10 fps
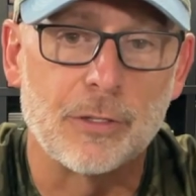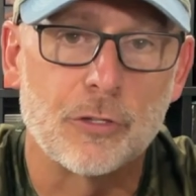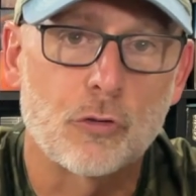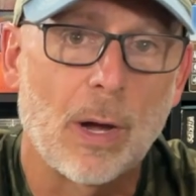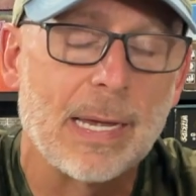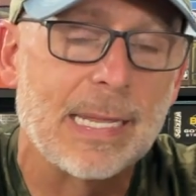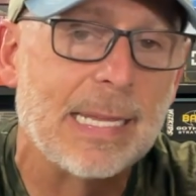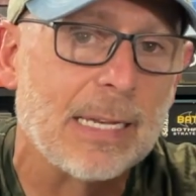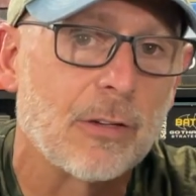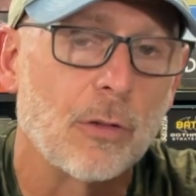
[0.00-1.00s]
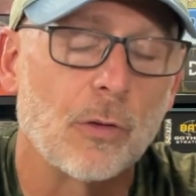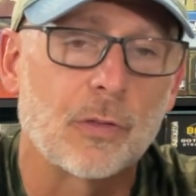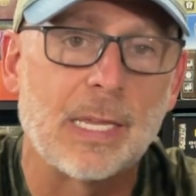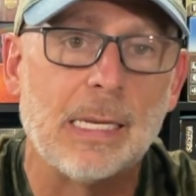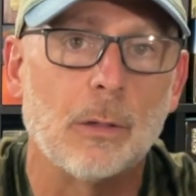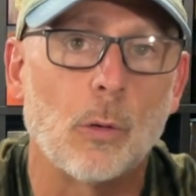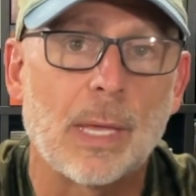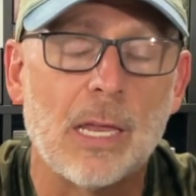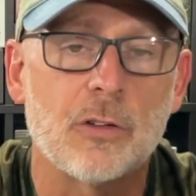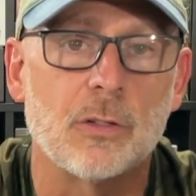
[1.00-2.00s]
trying to get to those key
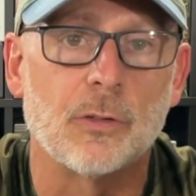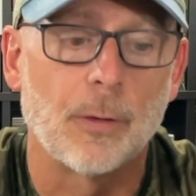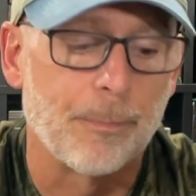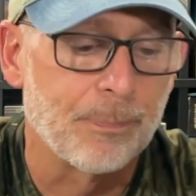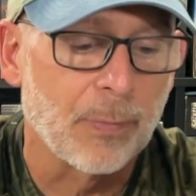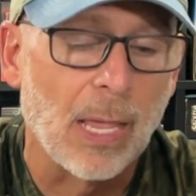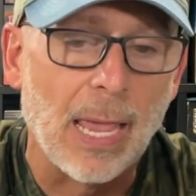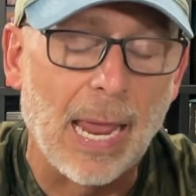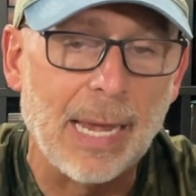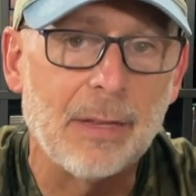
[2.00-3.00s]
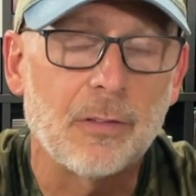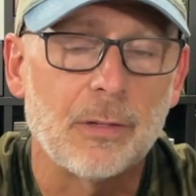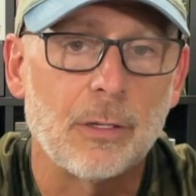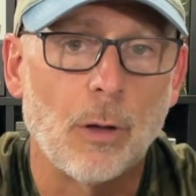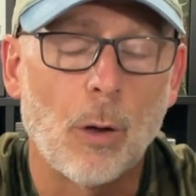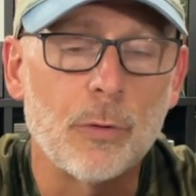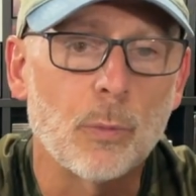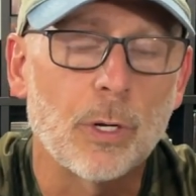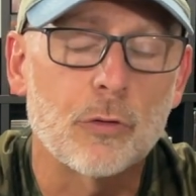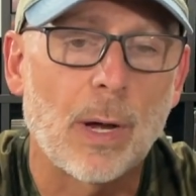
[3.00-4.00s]
locations, you always
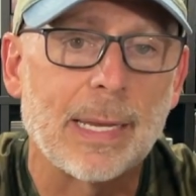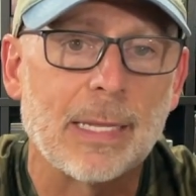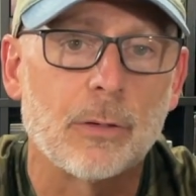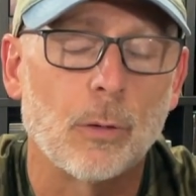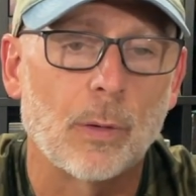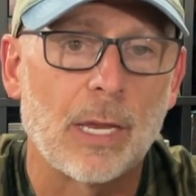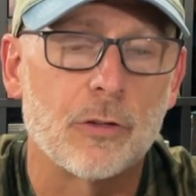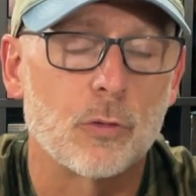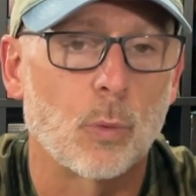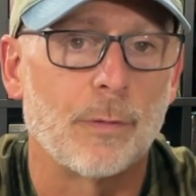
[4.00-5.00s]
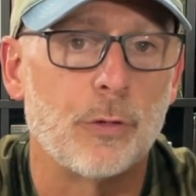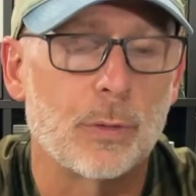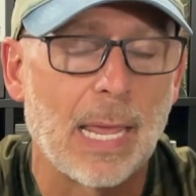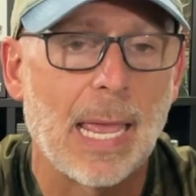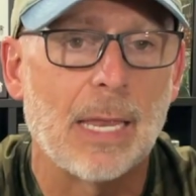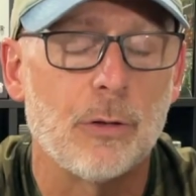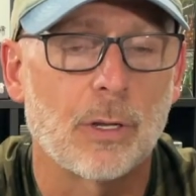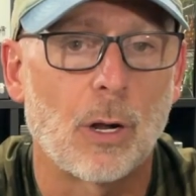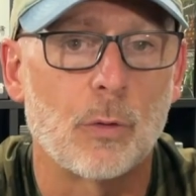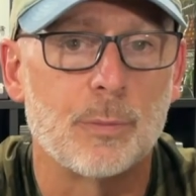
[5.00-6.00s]
want to try to get to locations where if you
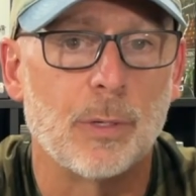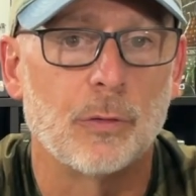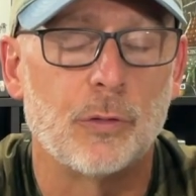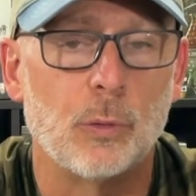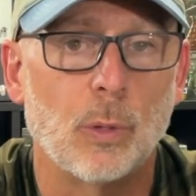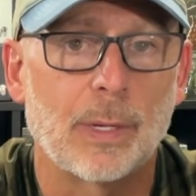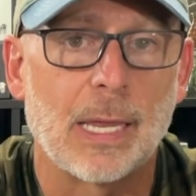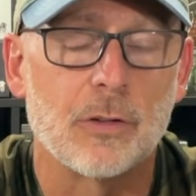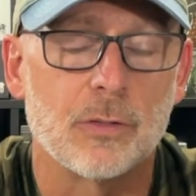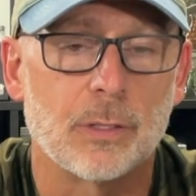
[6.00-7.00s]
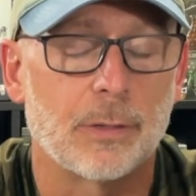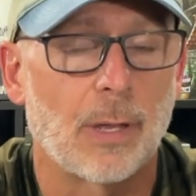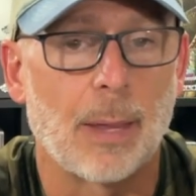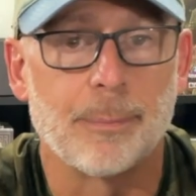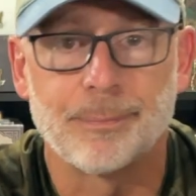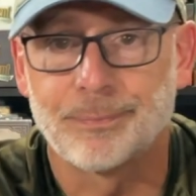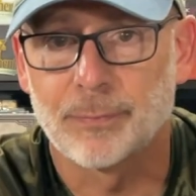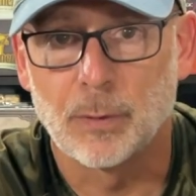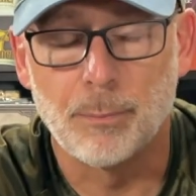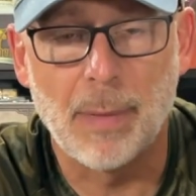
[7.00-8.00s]
can always build 2 locations at a time.
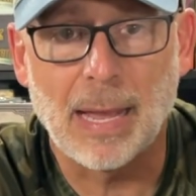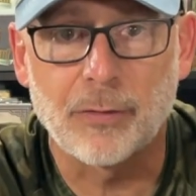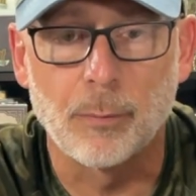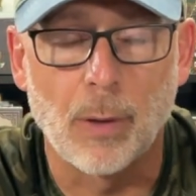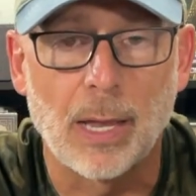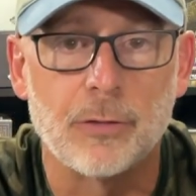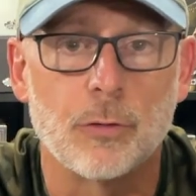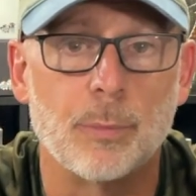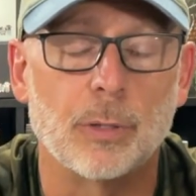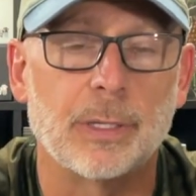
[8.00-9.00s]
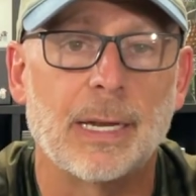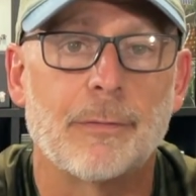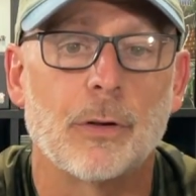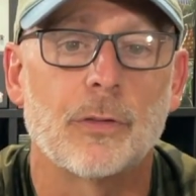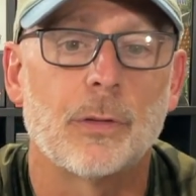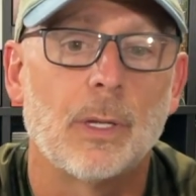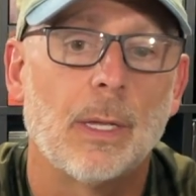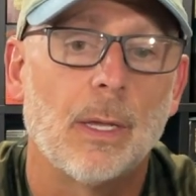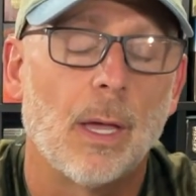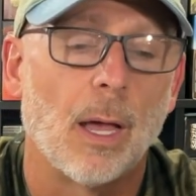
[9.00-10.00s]
Maximize your building efforts,
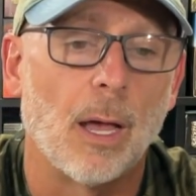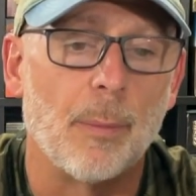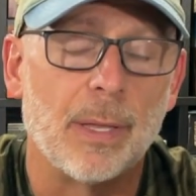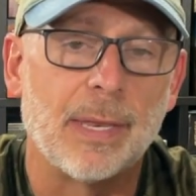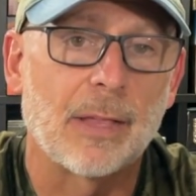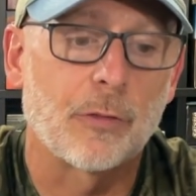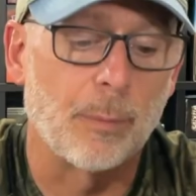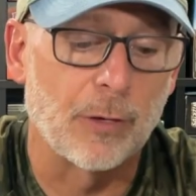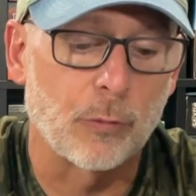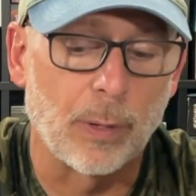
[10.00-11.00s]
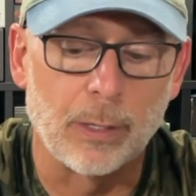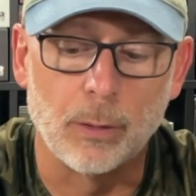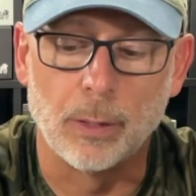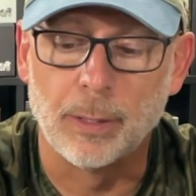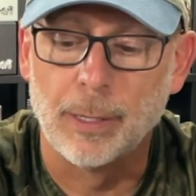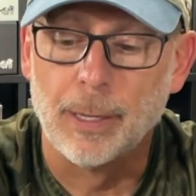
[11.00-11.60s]
and that's the best way to do it.